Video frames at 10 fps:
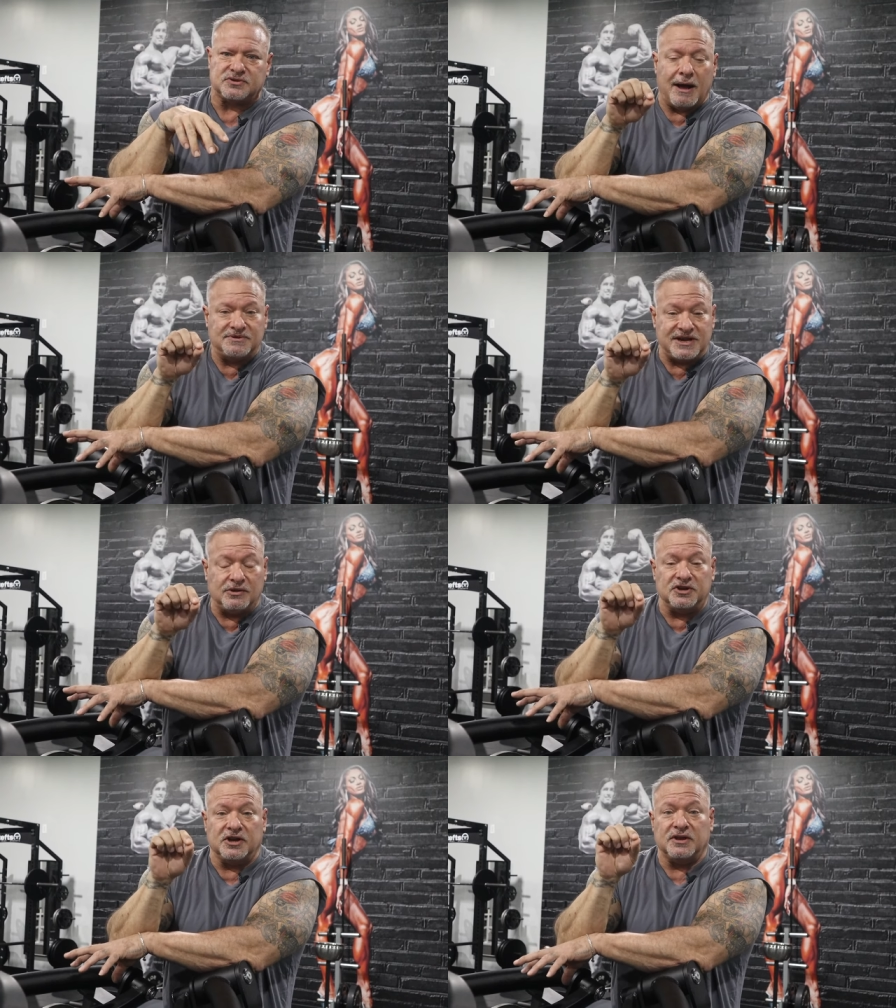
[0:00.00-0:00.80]
I'm
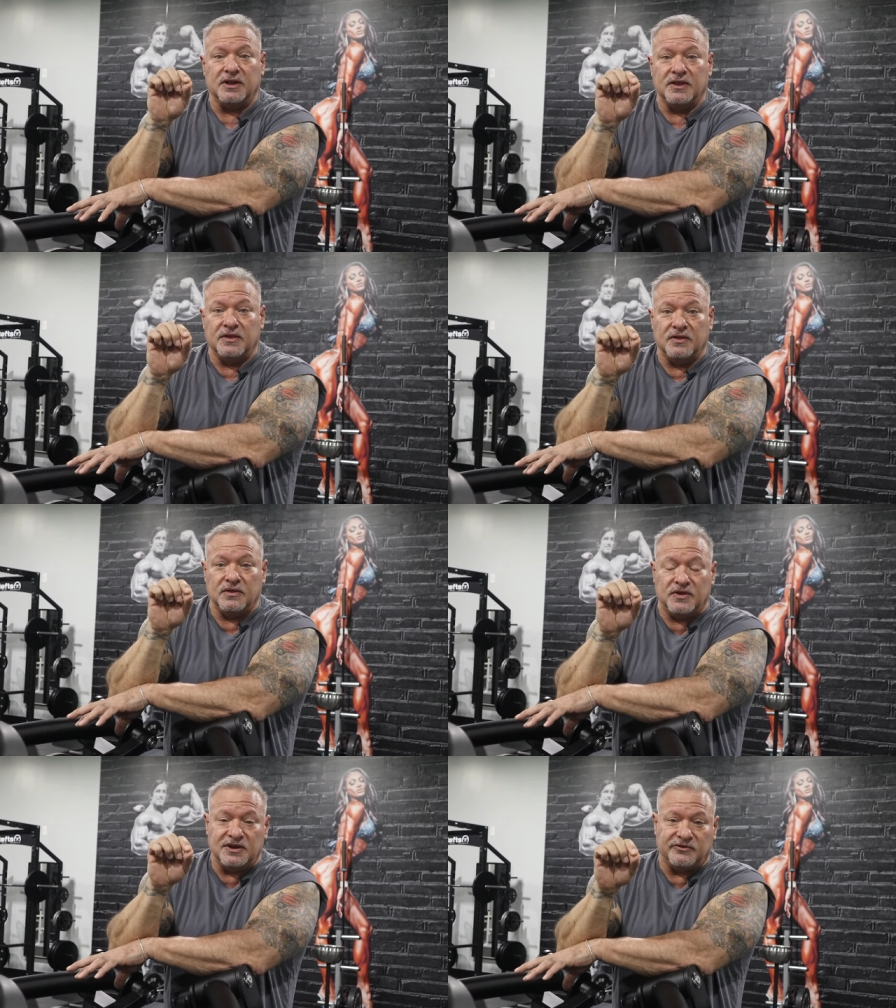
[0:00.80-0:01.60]
telling you,
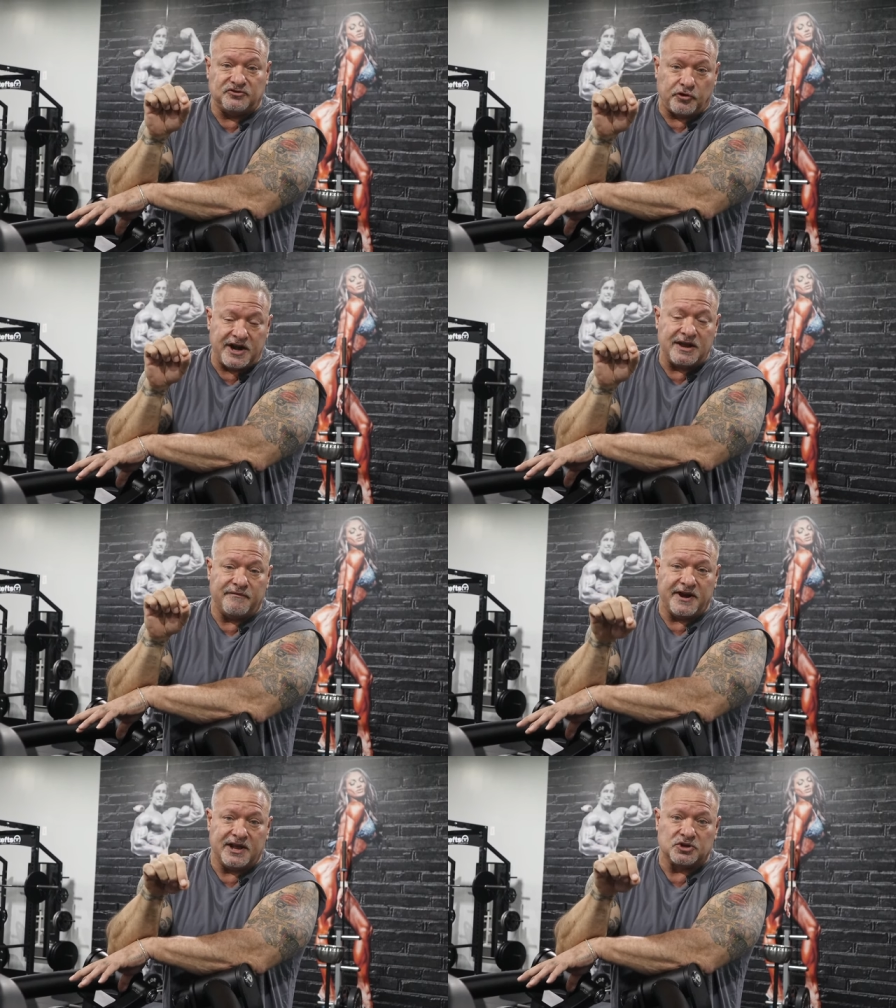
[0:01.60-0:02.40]
these training
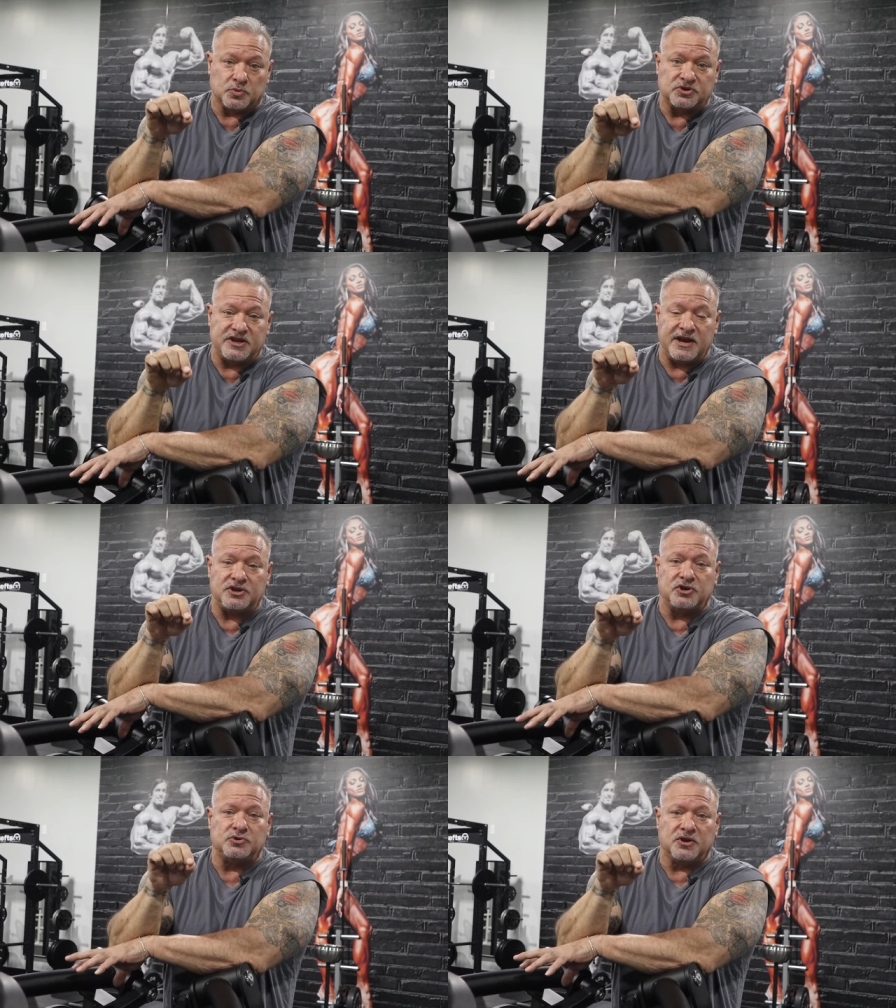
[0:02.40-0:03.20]
videos will take
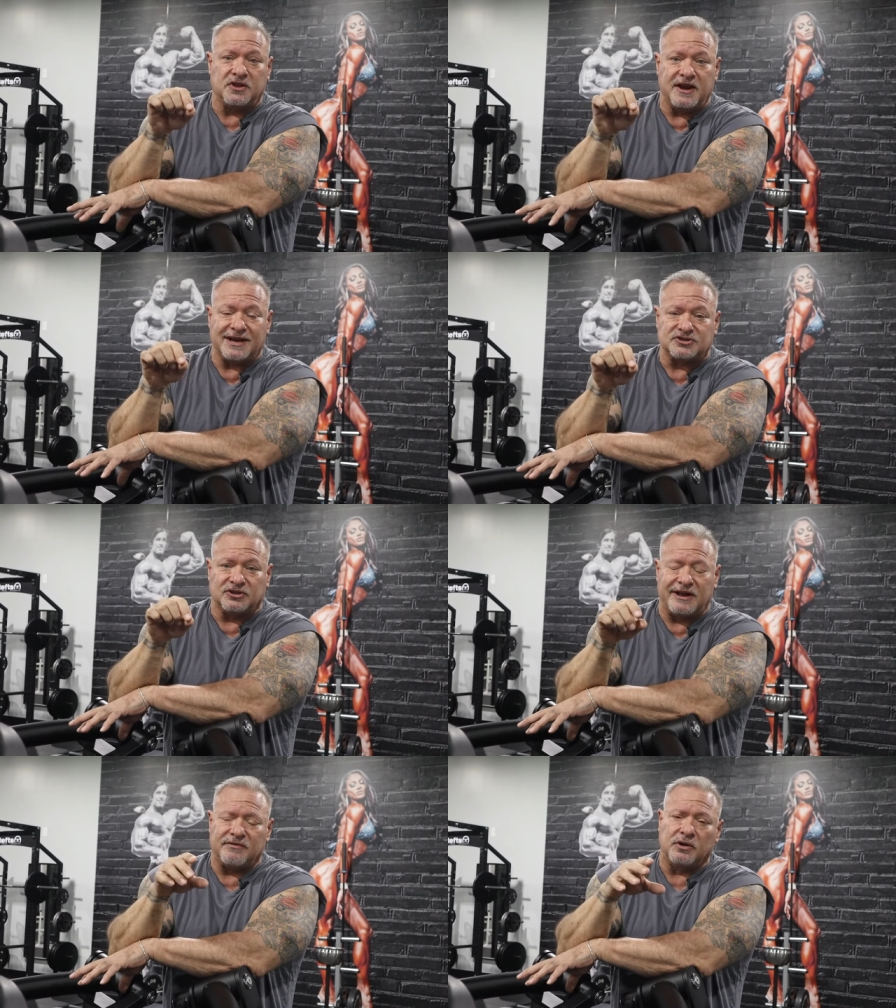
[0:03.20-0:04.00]
you to the next
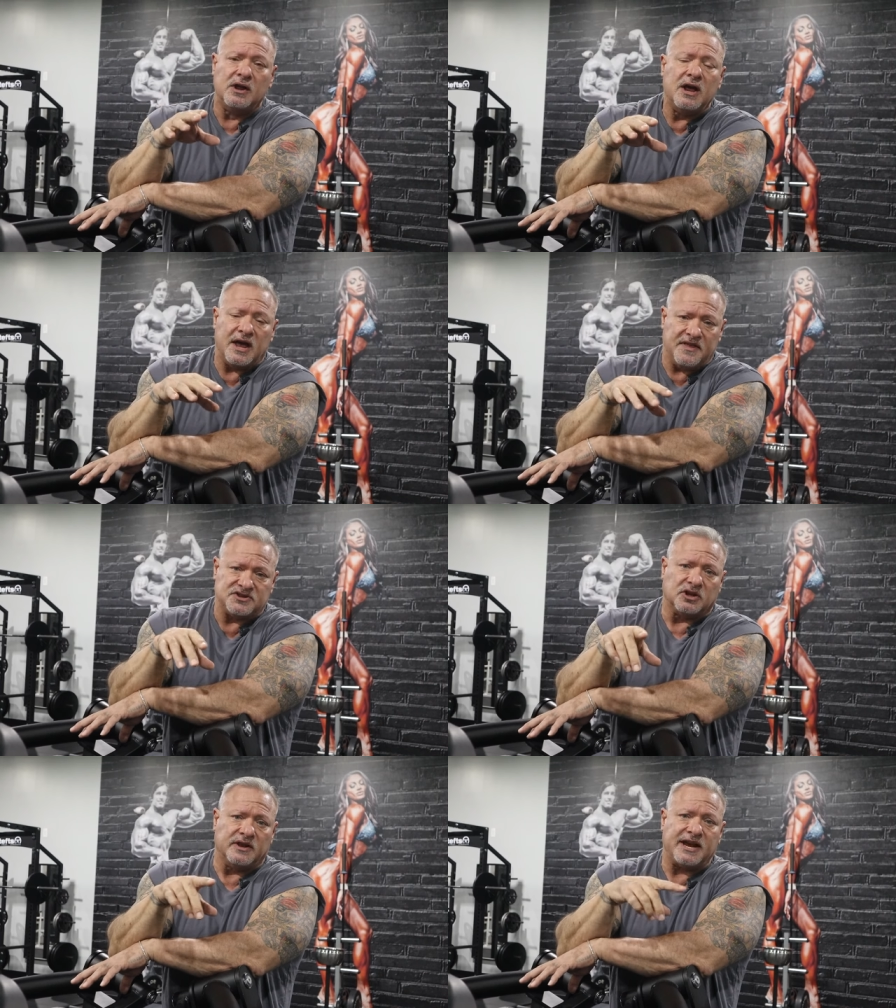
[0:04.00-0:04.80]
level, and
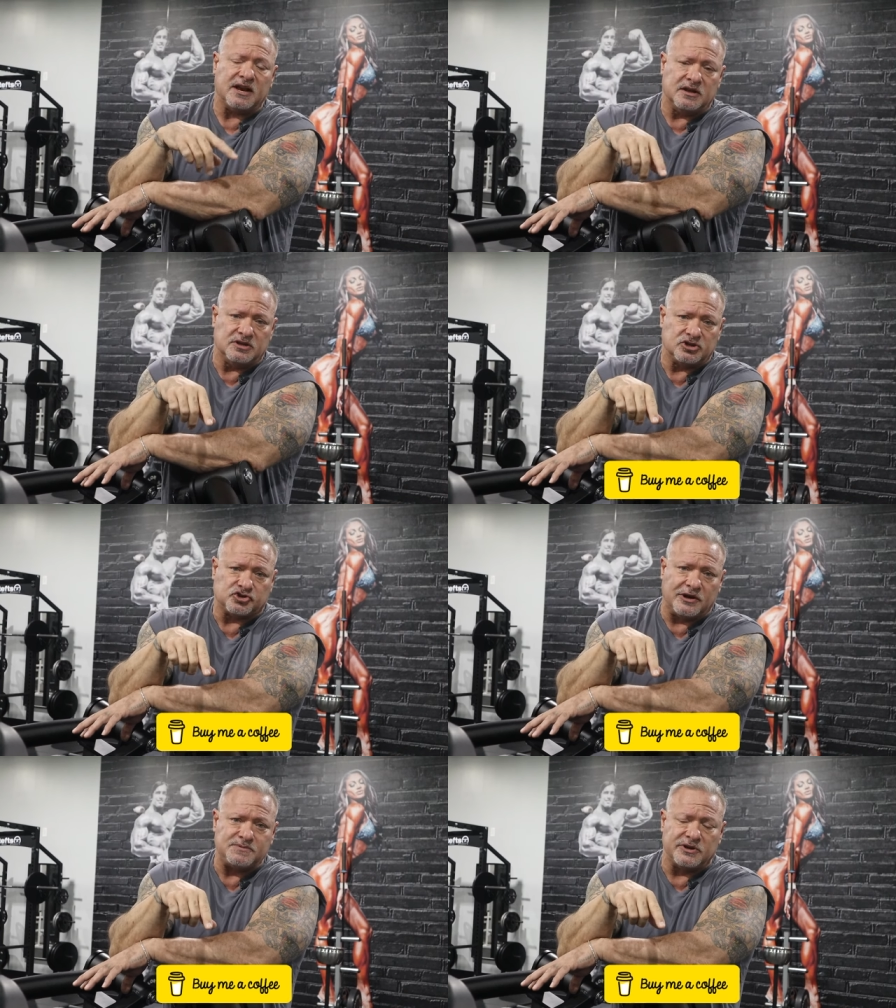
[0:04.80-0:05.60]
there's a link in the
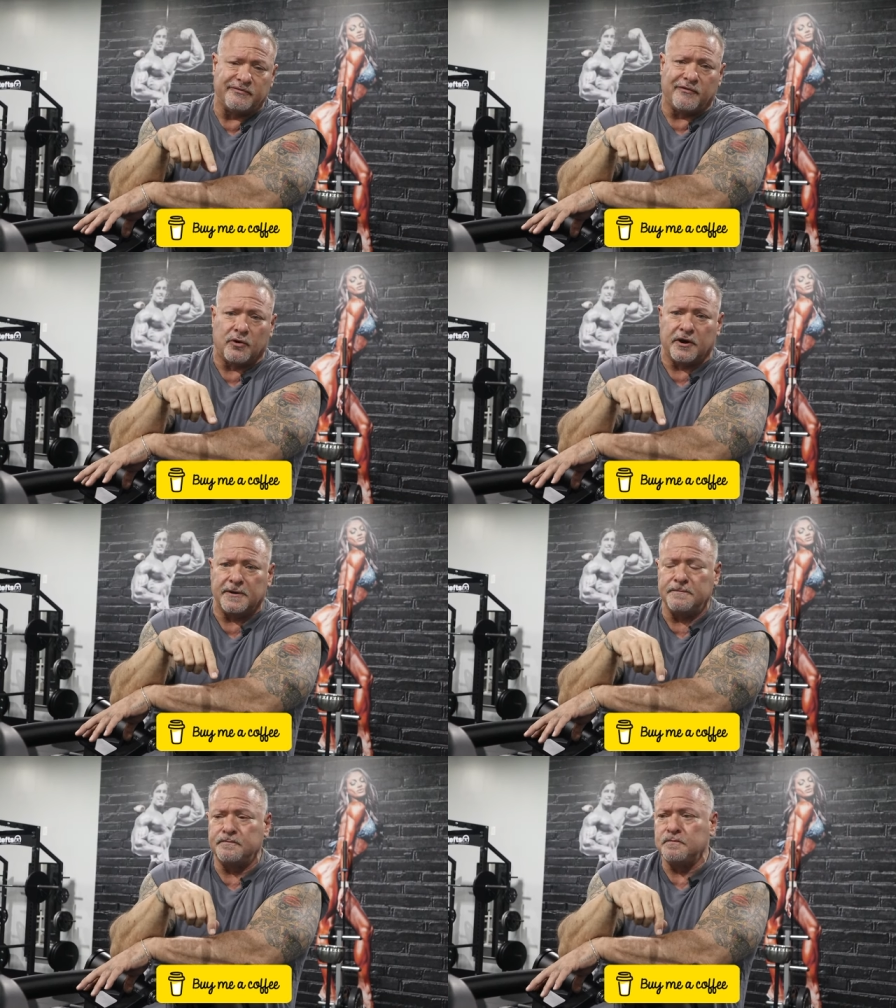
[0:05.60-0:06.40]
description for it.